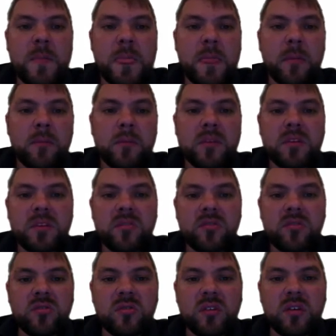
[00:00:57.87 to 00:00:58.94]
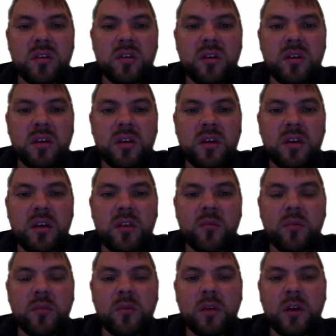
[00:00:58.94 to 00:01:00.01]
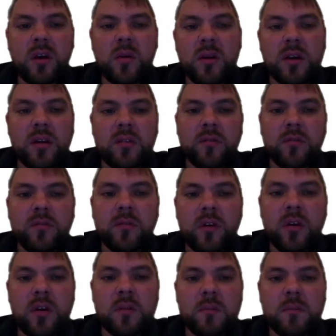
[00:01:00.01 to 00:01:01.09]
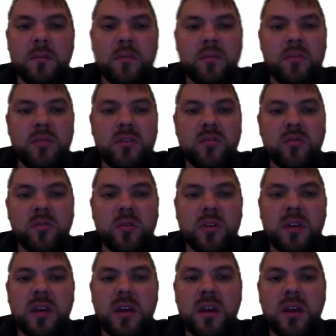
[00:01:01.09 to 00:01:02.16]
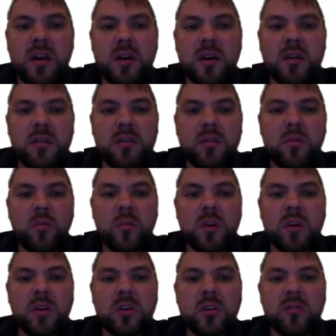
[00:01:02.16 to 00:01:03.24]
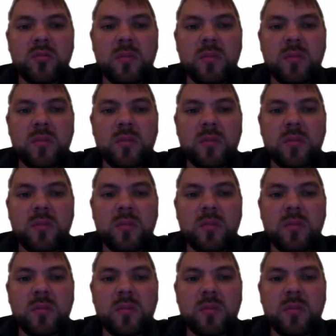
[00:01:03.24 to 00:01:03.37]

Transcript: But this, if we were going from this one here, we could